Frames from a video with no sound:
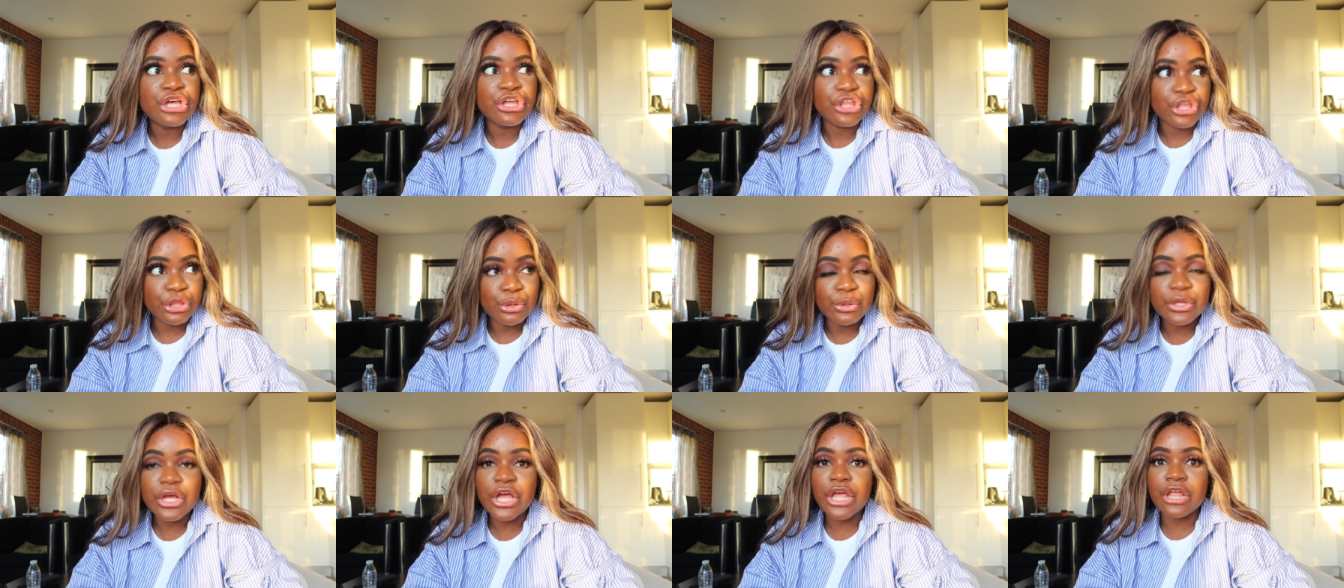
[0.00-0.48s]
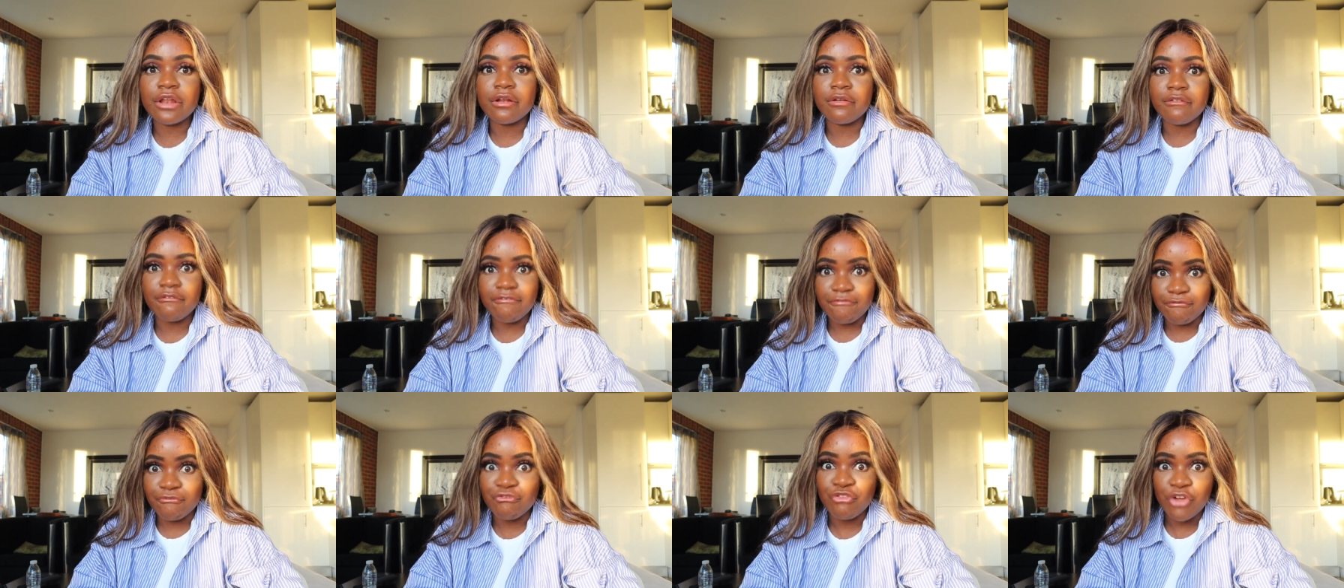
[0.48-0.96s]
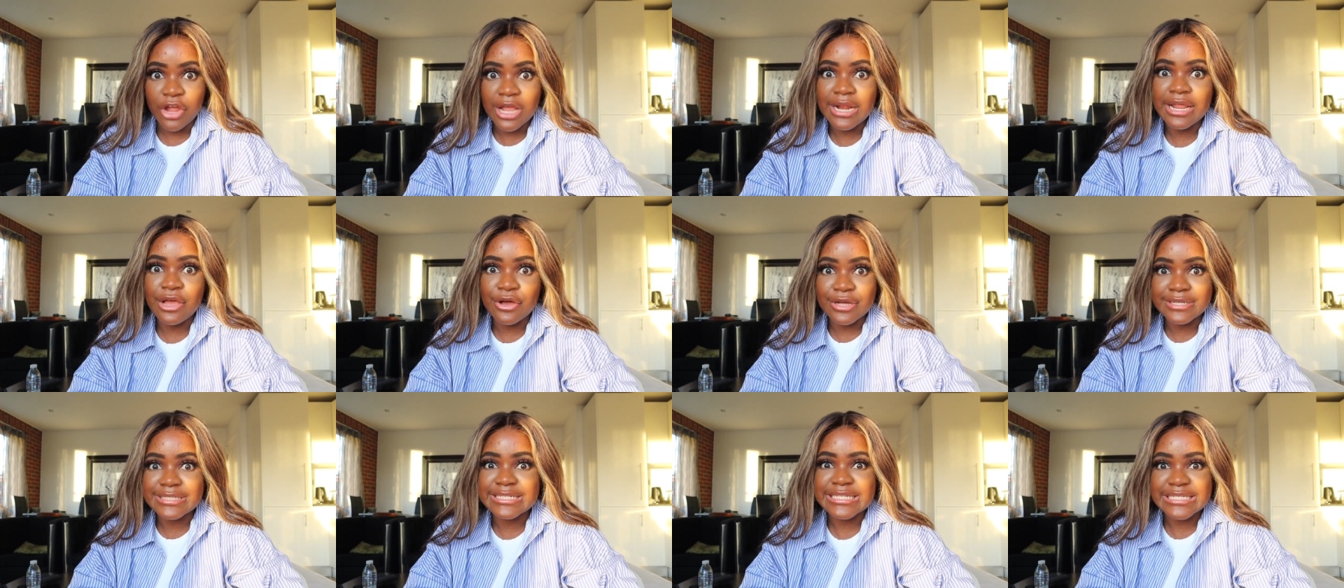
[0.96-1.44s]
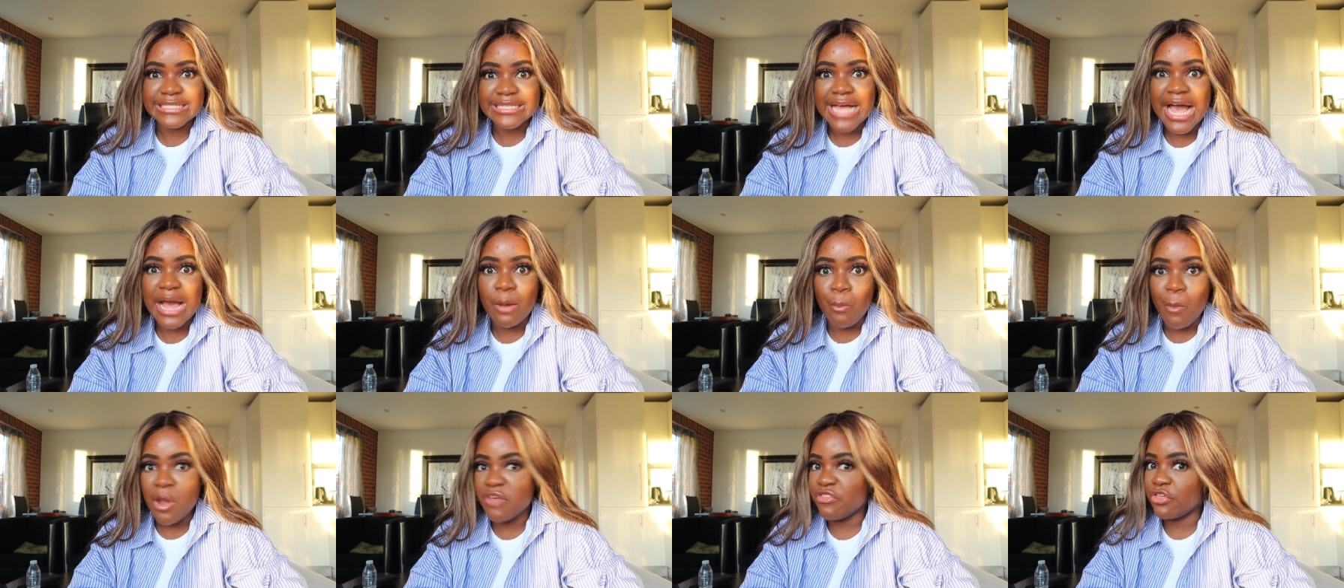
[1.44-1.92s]
you can really
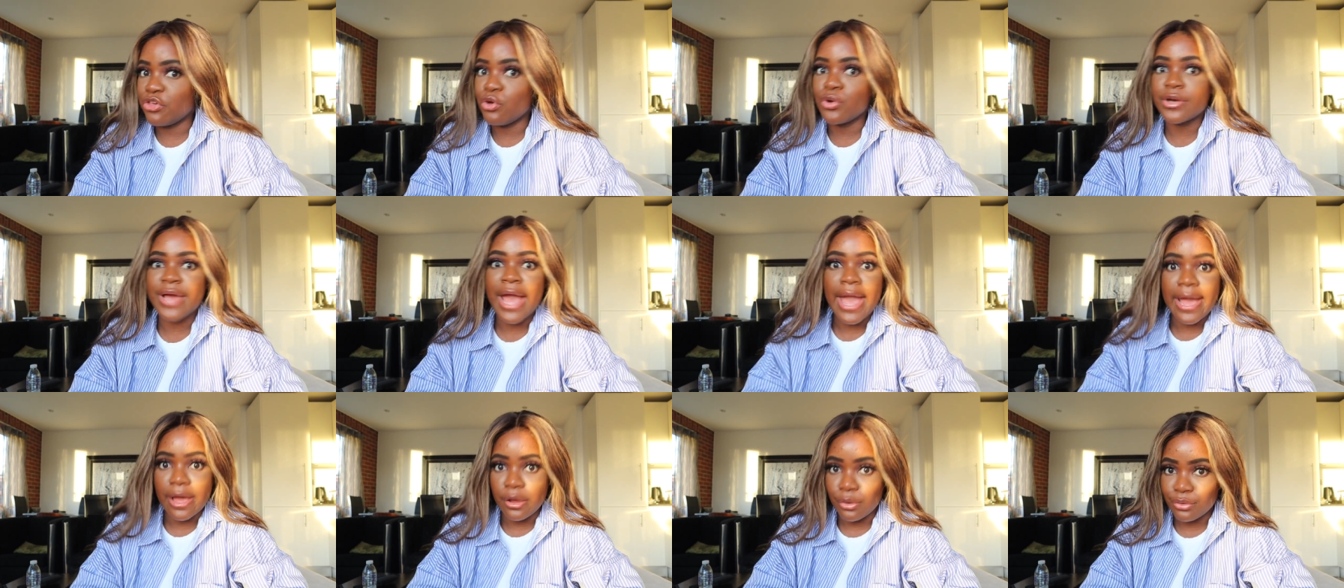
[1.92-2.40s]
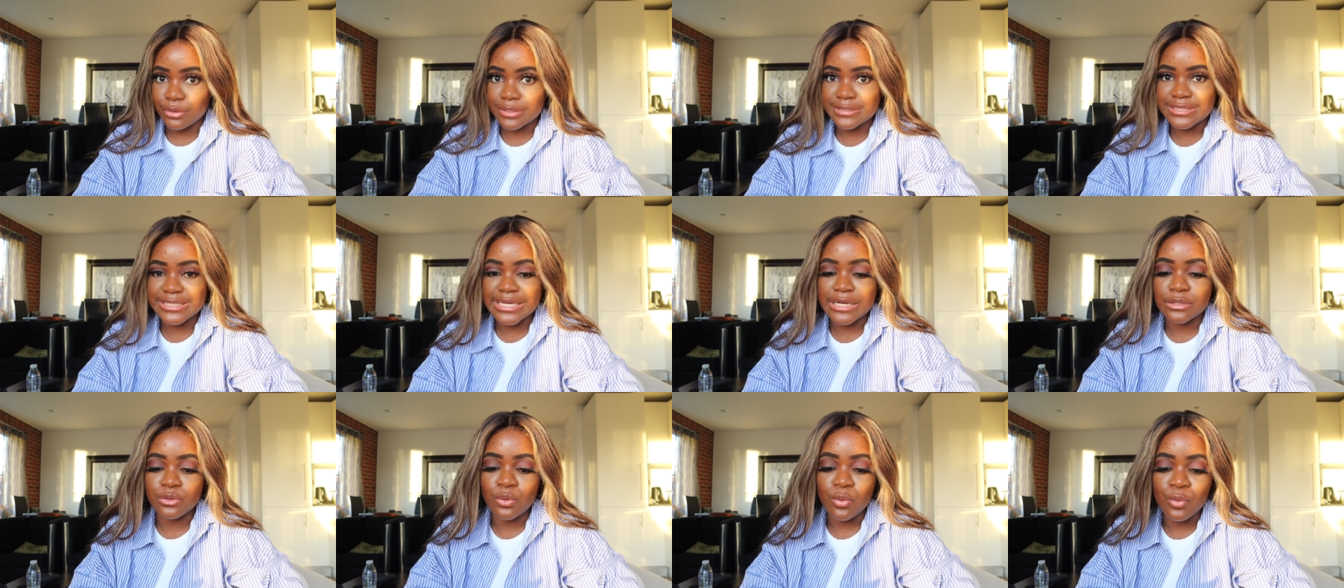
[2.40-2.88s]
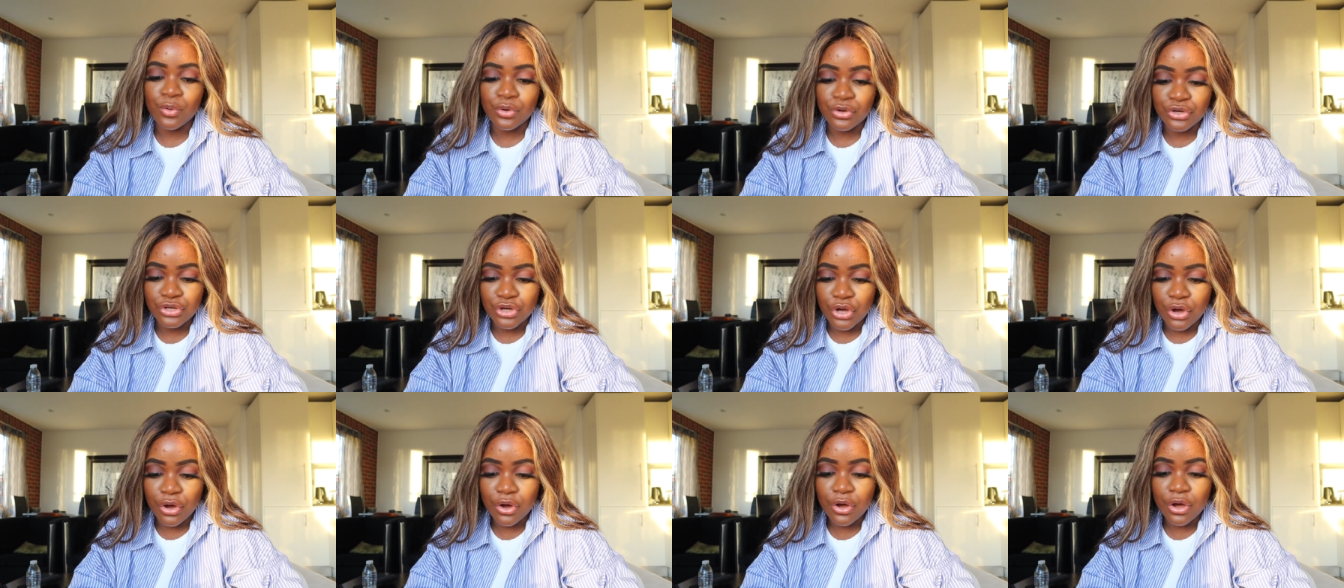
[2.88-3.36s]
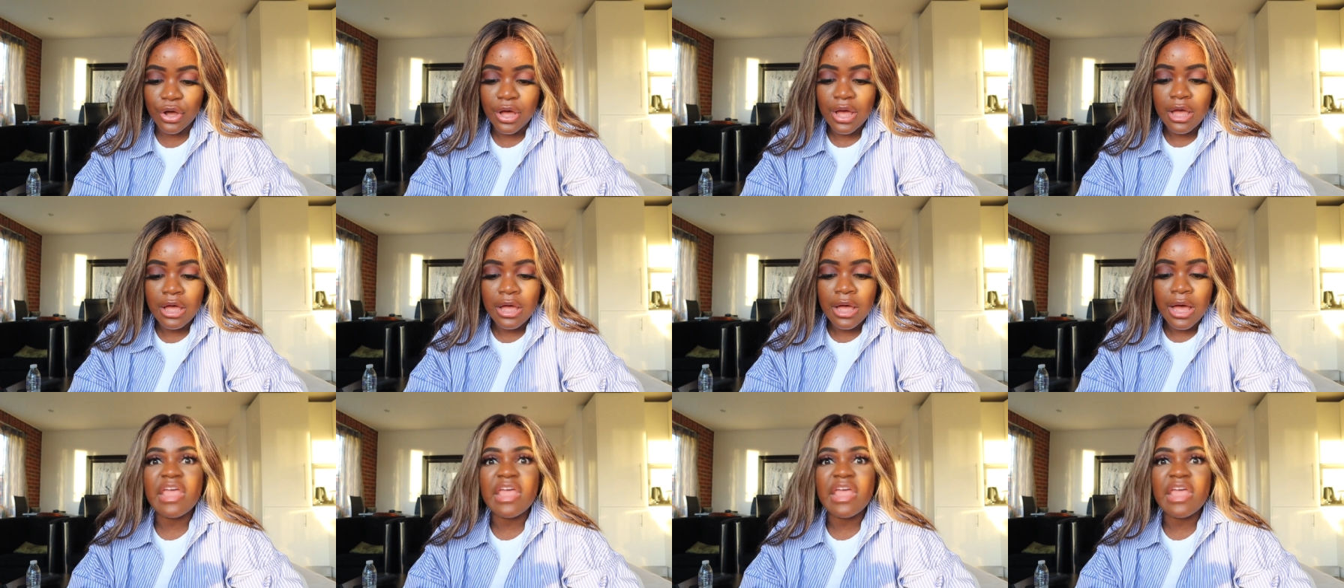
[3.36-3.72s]
understand whether you're getting a good deal or not.